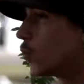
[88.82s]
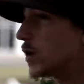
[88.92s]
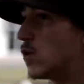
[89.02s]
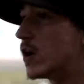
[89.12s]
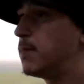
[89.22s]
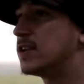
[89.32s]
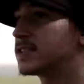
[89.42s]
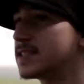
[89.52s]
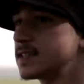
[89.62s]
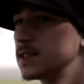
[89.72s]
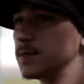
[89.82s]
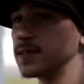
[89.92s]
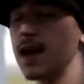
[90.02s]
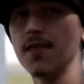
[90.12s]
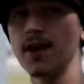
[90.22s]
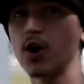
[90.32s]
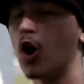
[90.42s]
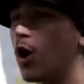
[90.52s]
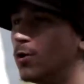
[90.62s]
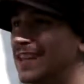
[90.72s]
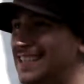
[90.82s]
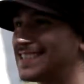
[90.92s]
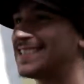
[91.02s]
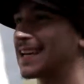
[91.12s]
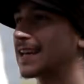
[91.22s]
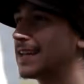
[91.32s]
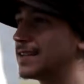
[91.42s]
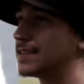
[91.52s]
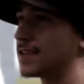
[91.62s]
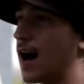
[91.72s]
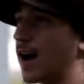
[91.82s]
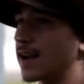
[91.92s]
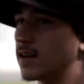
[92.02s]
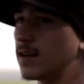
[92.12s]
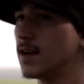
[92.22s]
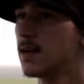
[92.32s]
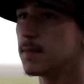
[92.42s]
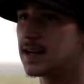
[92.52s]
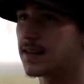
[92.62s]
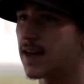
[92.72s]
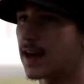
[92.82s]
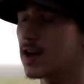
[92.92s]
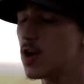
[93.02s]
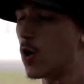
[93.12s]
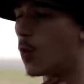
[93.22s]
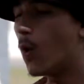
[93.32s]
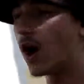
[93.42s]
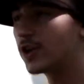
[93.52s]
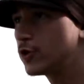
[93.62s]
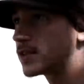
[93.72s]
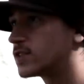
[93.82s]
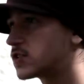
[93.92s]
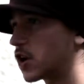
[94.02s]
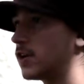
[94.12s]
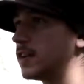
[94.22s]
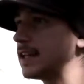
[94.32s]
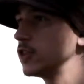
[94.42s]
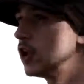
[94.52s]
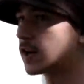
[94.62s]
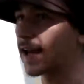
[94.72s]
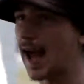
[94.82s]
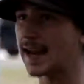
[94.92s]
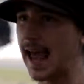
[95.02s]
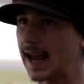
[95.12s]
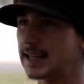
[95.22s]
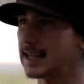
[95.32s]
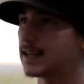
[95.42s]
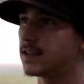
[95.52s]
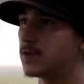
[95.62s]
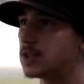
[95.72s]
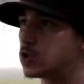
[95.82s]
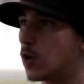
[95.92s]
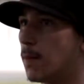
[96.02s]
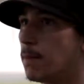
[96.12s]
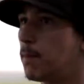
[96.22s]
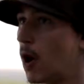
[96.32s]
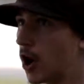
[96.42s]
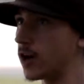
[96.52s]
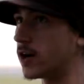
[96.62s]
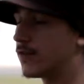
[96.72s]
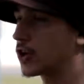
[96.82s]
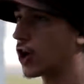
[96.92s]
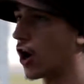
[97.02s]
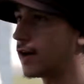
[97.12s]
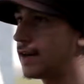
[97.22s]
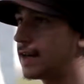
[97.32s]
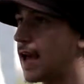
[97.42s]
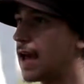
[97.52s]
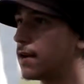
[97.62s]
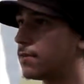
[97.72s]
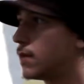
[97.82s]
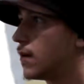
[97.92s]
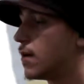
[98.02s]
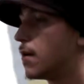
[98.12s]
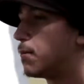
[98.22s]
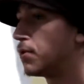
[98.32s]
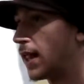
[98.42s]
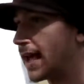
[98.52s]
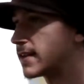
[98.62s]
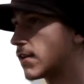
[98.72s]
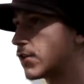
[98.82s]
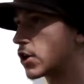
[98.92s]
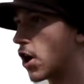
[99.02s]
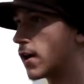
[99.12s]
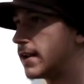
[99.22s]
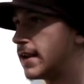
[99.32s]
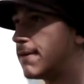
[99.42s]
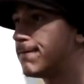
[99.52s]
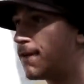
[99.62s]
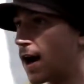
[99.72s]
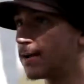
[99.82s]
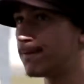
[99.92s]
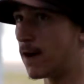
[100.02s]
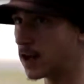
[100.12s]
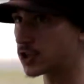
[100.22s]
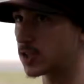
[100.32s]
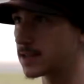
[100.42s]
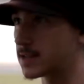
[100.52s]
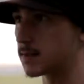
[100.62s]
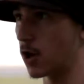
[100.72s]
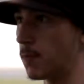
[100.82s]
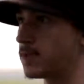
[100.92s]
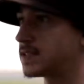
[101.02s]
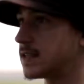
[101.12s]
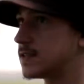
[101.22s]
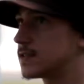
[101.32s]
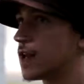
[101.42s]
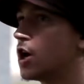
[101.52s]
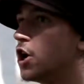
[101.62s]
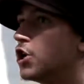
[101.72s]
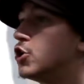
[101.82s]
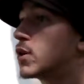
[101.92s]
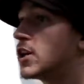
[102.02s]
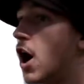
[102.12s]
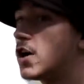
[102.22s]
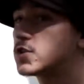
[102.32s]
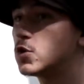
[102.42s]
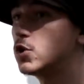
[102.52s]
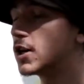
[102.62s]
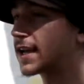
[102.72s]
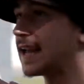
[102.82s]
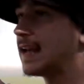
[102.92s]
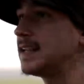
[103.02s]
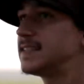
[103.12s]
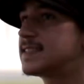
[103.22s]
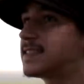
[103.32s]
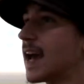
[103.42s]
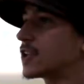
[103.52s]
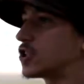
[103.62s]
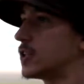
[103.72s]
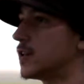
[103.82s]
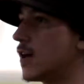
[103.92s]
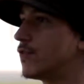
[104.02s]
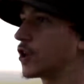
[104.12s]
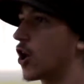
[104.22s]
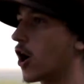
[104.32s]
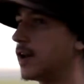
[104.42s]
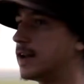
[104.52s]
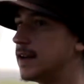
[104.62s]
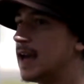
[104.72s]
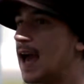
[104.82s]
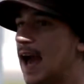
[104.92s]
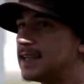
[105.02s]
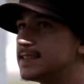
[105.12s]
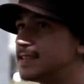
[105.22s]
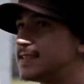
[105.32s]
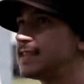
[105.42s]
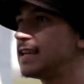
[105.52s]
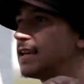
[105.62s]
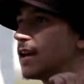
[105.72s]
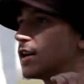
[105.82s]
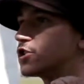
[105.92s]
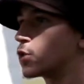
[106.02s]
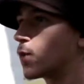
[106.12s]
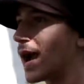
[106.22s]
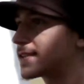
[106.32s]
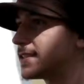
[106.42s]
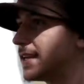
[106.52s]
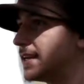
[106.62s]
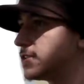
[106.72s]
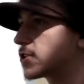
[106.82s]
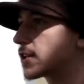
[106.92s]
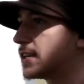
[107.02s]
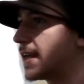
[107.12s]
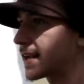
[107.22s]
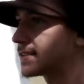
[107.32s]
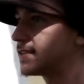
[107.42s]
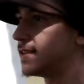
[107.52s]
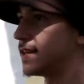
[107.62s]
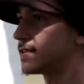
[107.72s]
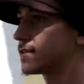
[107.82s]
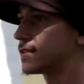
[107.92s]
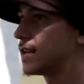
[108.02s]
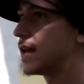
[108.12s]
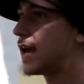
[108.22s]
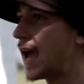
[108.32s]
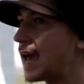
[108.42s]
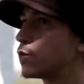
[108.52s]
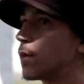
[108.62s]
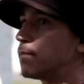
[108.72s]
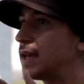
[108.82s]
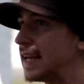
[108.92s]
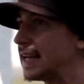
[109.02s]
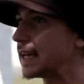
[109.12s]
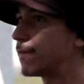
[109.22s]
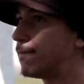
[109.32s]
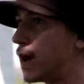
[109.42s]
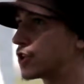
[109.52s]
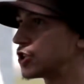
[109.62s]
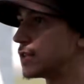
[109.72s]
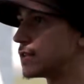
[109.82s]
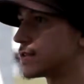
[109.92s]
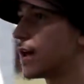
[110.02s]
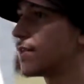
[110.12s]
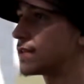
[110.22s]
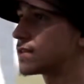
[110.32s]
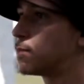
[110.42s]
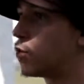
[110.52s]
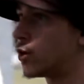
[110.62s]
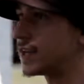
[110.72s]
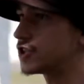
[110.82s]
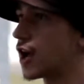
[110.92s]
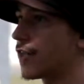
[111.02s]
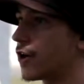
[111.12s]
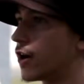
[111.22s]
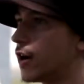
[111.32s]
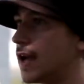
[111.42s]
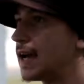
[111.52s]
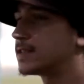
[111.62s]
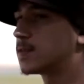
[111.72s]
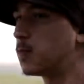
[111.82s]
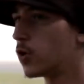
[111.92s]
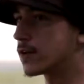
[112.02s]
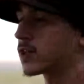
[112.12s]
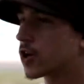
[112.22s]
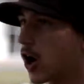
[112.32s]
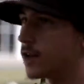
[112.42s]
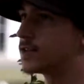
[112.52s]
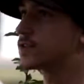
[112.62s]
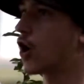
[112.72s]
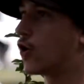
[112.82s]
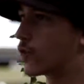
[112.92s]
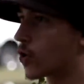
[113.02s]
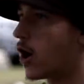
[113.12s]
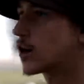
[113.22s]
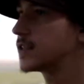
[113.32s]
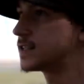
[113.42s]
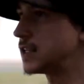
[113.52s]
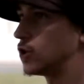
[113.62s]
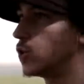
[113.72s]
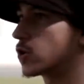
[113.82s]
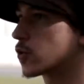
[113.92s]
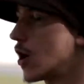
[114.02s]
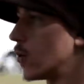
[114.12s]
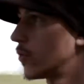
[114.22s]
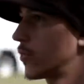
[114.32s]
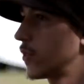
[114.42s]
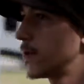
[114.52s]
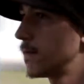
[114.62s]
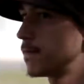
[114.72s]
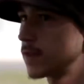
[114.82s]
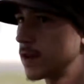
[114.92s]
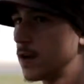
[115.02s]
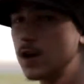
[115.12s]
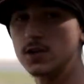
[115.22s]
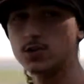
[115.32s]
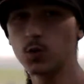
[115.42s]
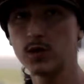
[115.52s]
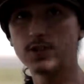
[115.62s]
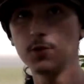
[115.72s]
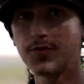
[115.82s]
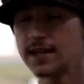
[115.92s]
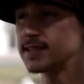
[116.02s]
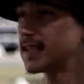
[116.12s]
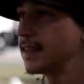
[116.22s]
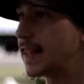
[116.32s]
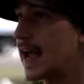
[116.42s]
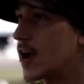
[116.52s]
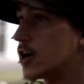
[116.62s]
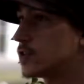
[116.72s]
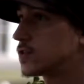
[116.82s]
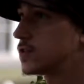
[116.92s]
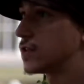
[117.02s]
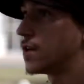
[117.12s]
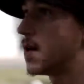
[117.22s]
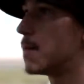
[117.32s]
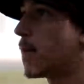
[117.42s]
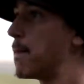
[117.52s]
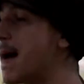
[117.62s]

We want to build systems that are holistic in design, meaning that while you can certainly look at any individual part of the garden and plant of the garden and find functions and purposes, you can also look at any section of the garden and see a direct interconnectedness and repeating functions that support each other and support the garden's overall continual growth. So we do things in layers. By